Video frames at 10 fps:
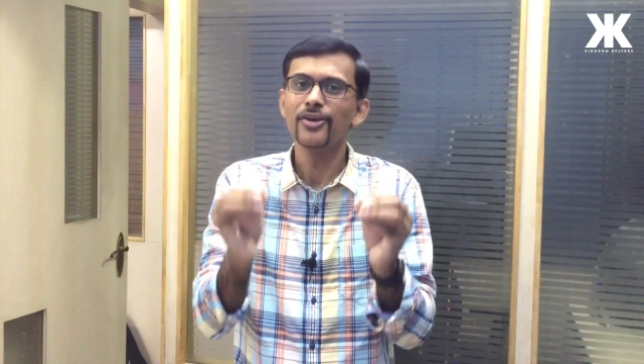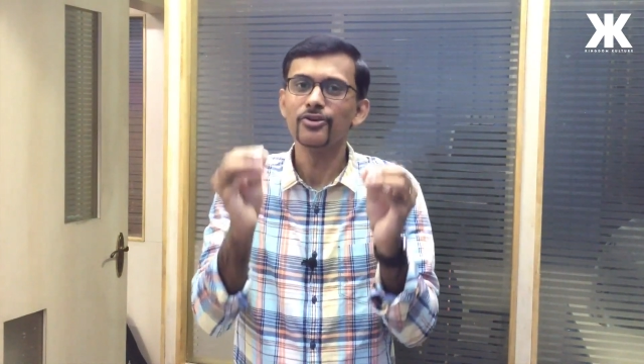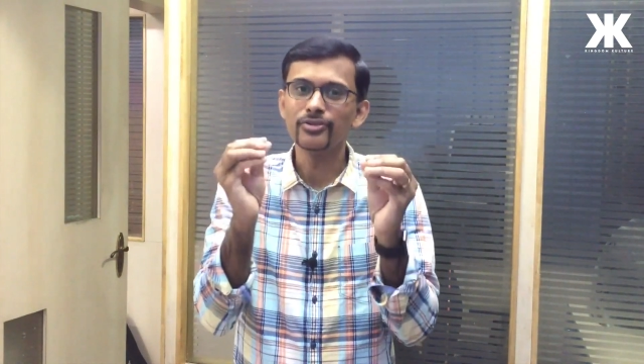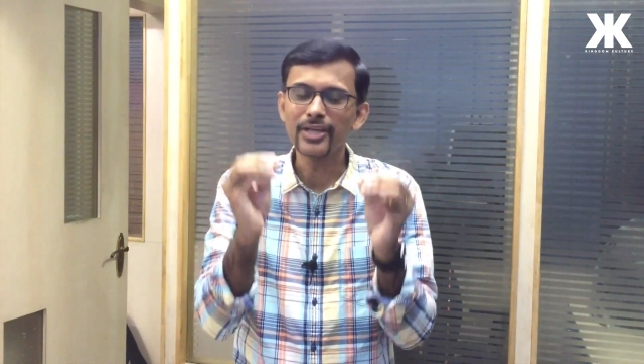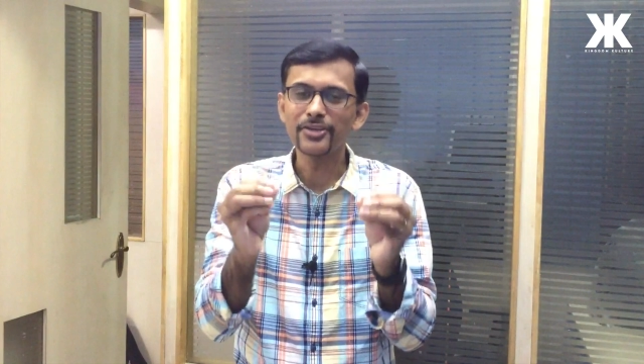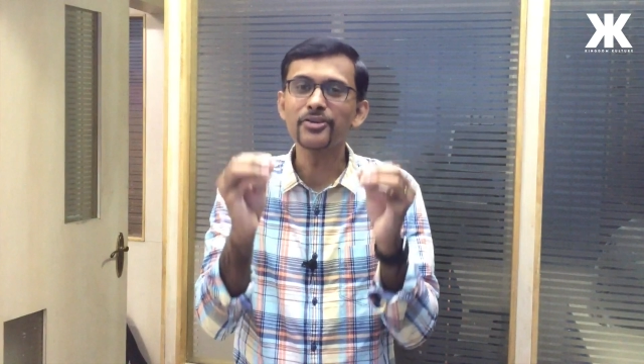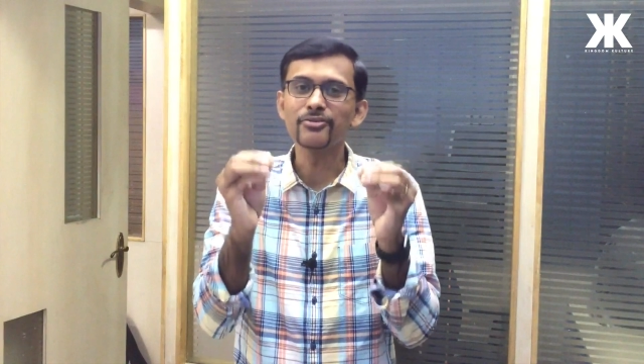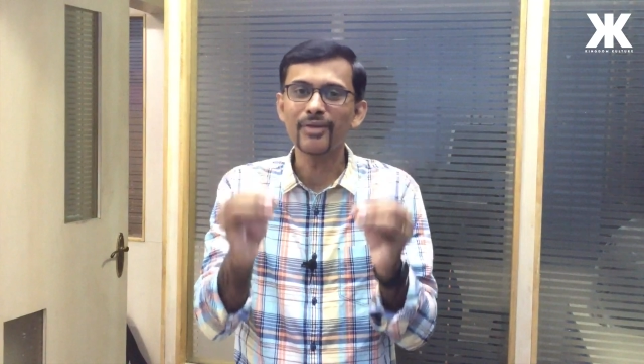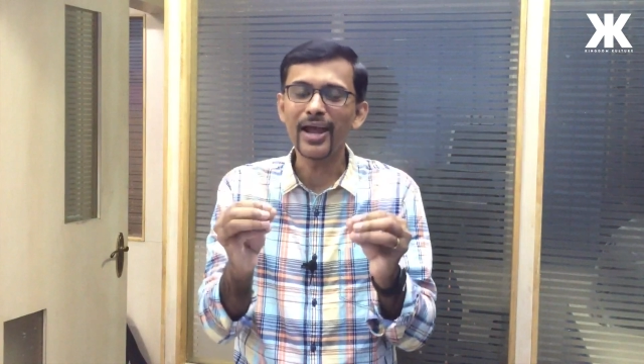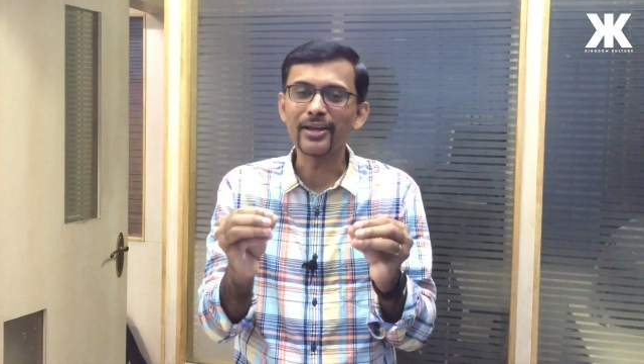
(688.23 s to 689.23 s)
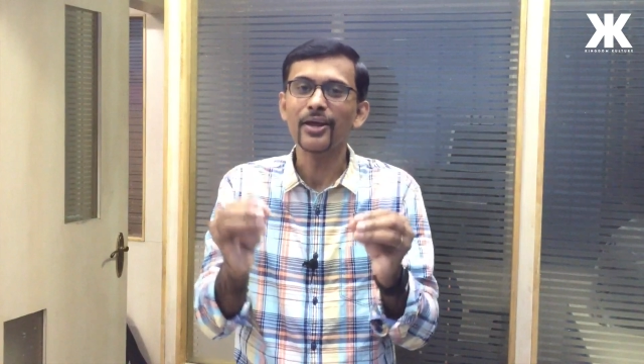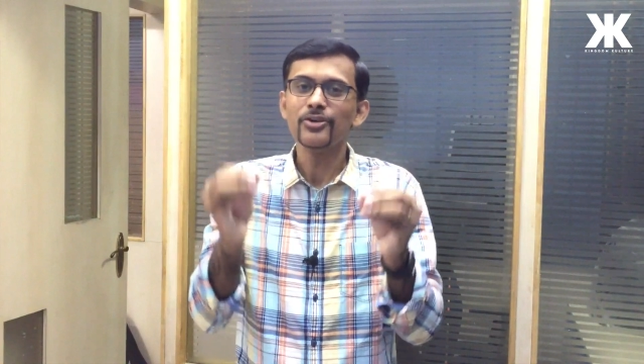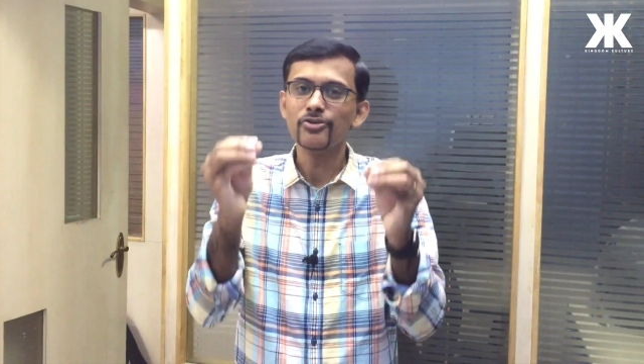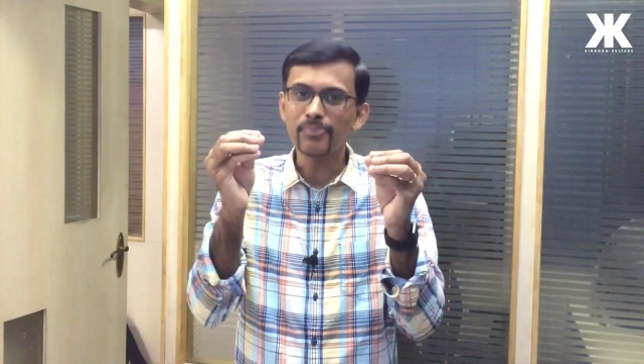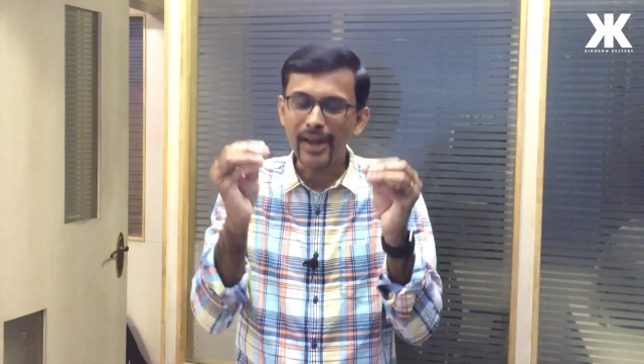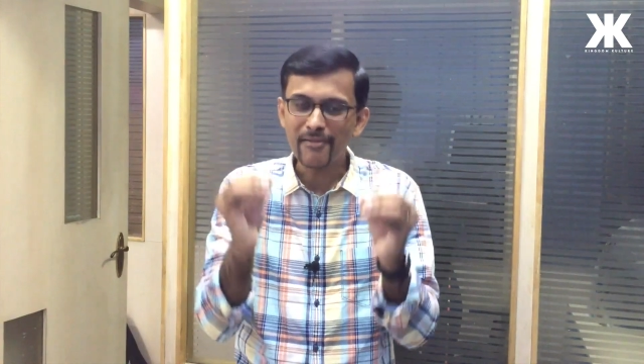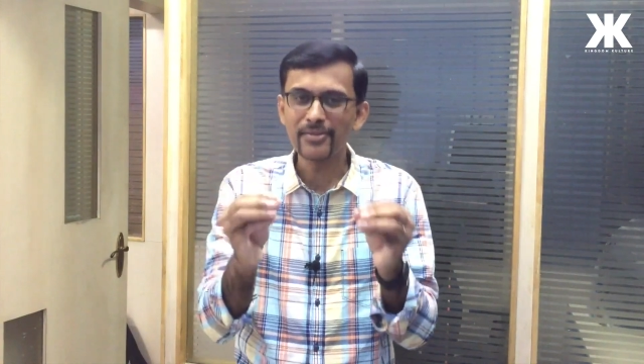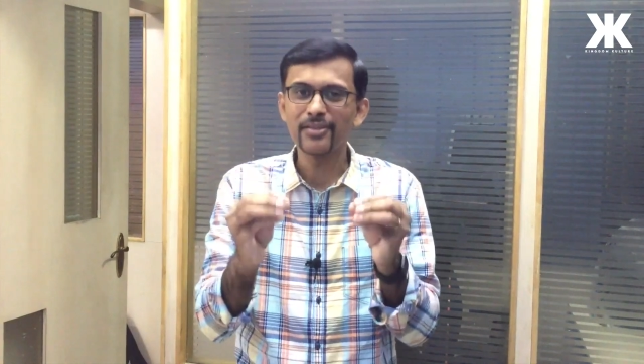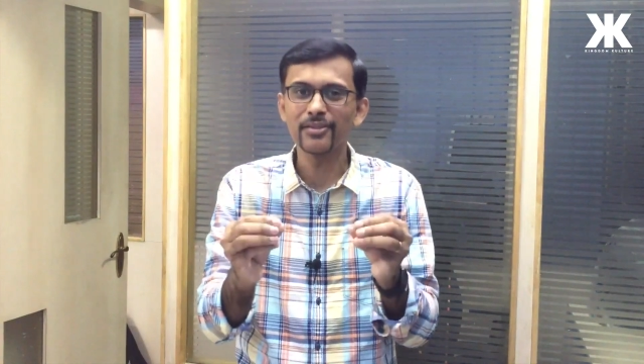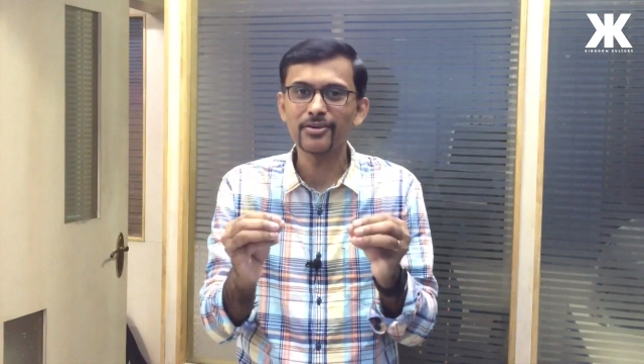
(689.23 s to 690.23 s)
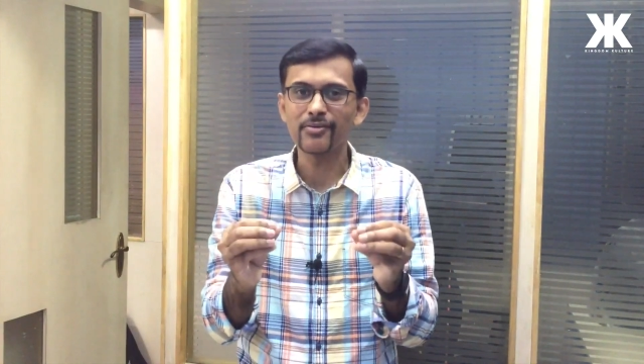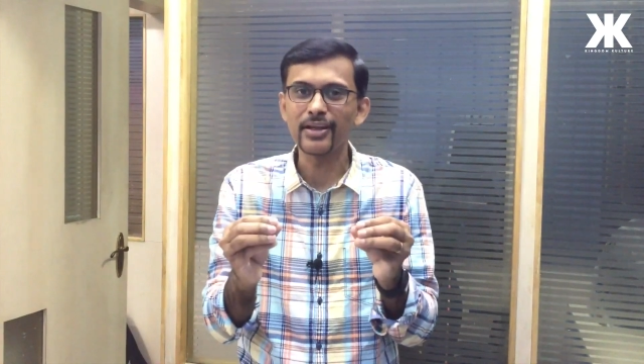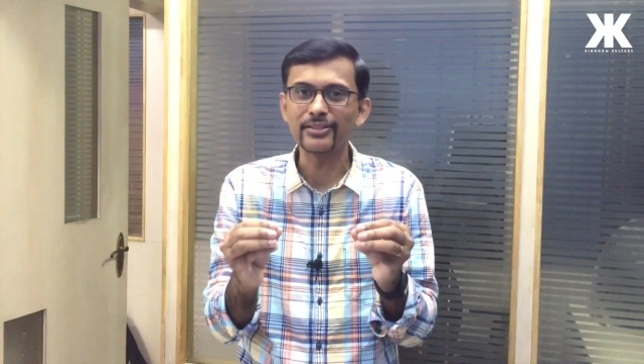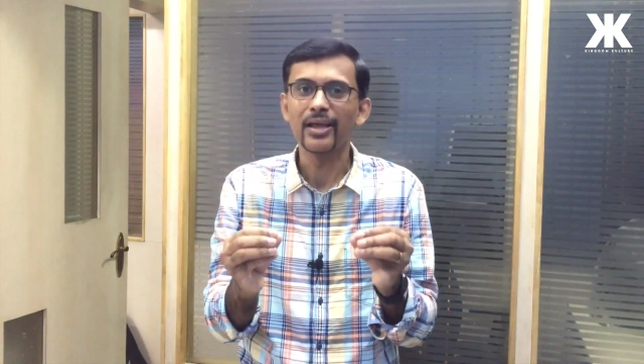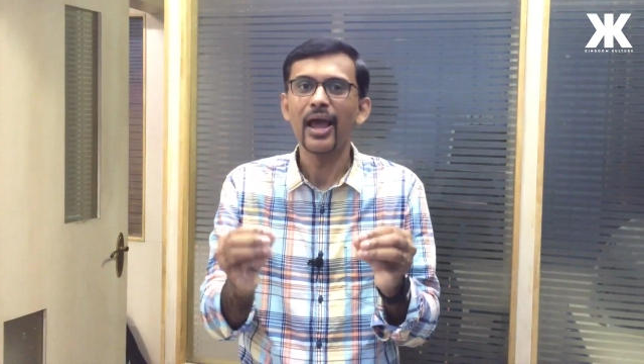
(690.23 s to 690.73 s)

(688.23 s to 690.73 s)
to set you right, to play within the crease,